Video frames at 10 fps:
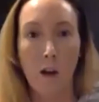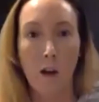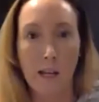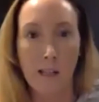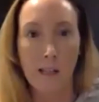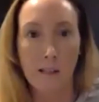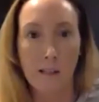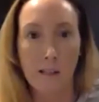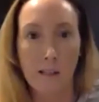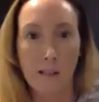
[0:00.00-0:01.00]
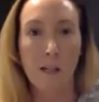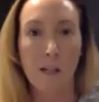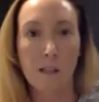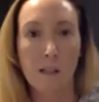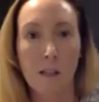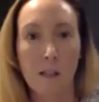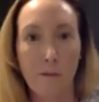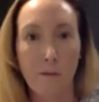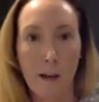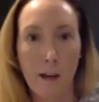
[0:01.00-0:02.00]
I guess, satisfy those
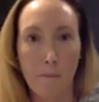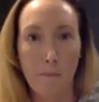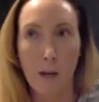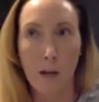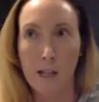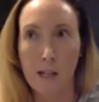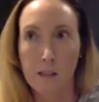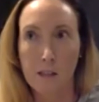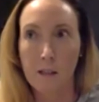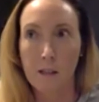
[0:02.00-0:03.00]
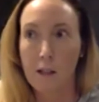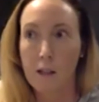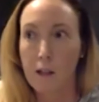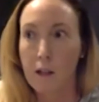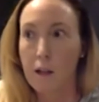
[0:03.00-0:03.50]
needs and give them, I guess,